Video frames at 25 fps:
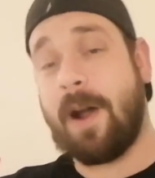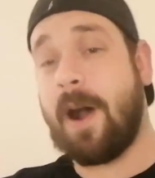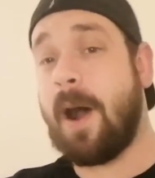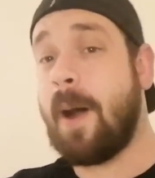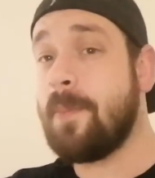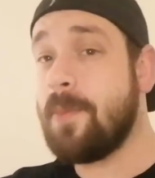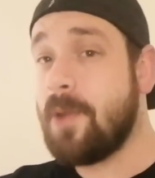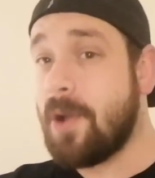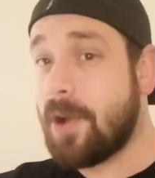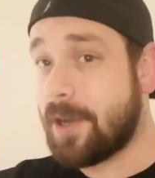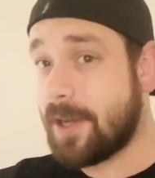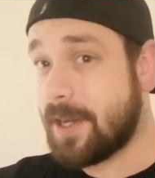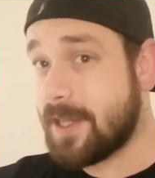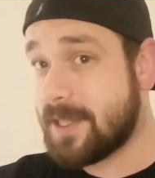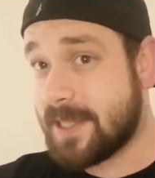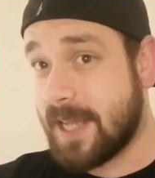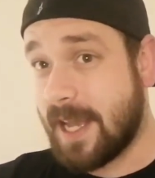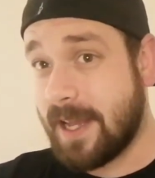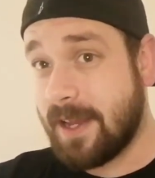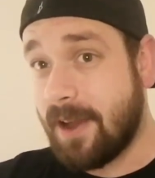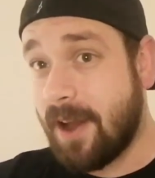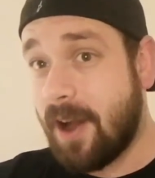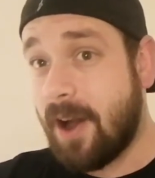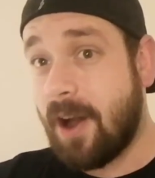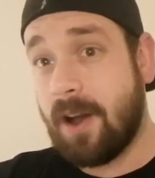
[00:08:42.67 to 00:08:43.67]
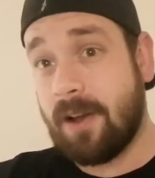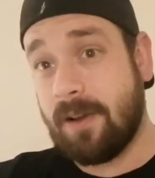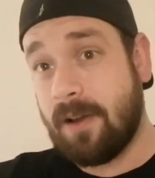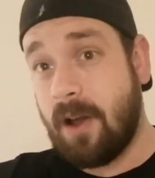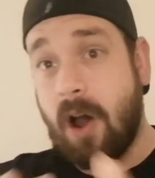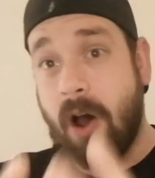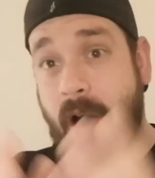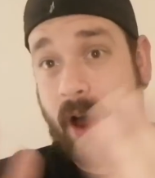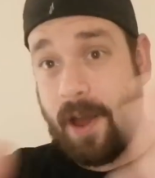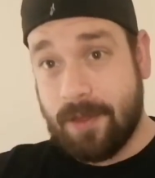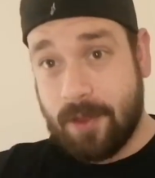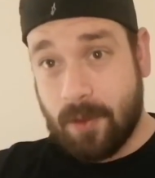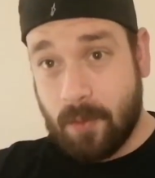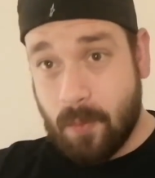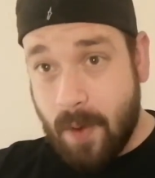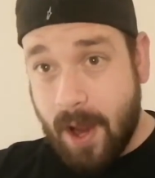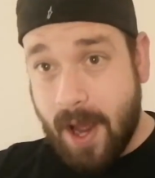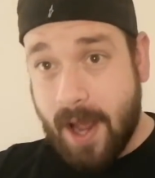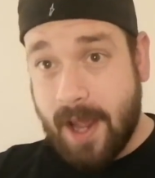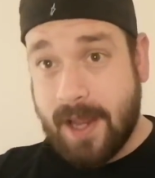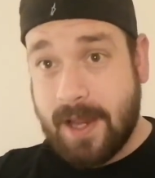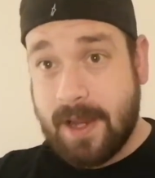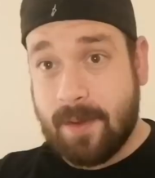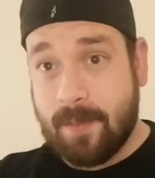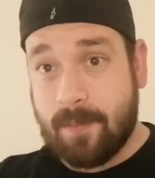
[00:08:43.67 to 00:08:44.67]
i'm not going to say either
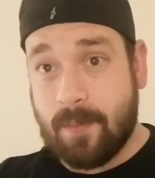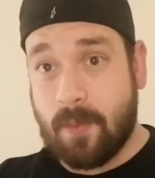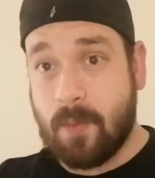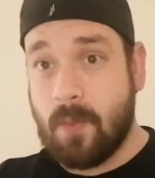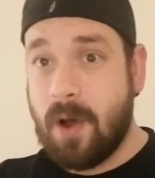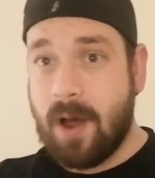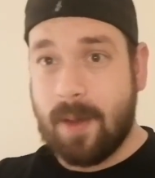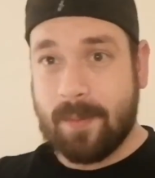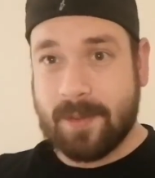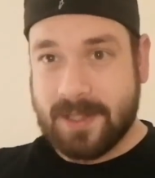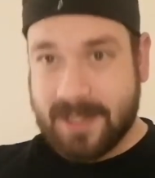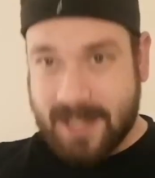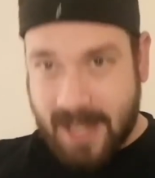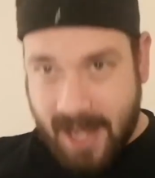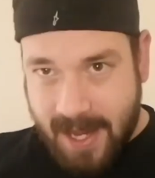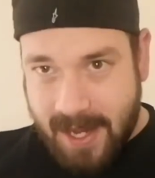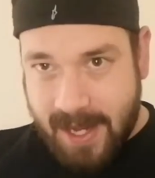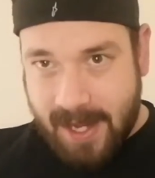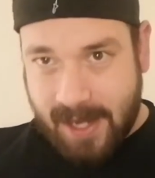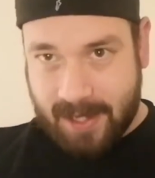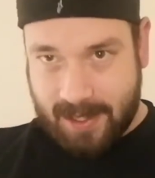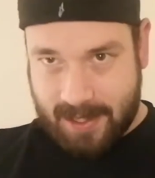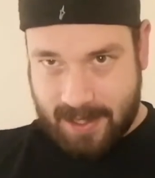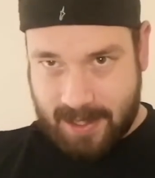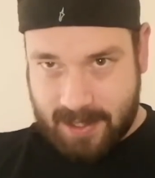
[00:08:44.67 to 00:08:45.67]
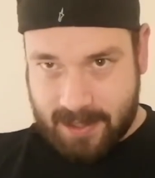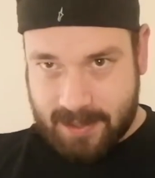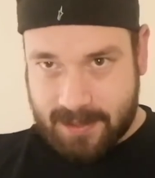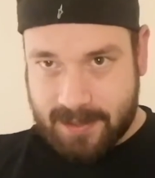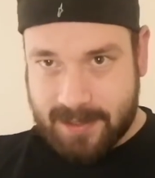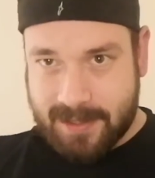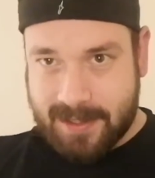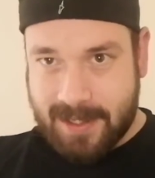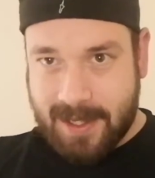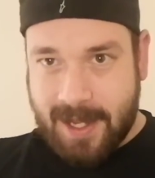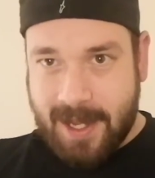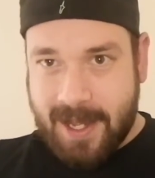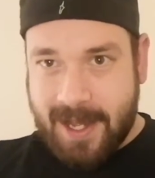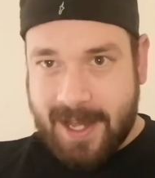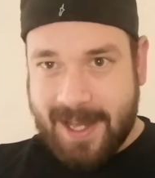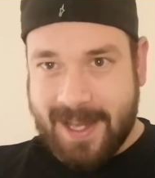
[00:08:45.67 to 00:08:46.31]
way but what i'm saying is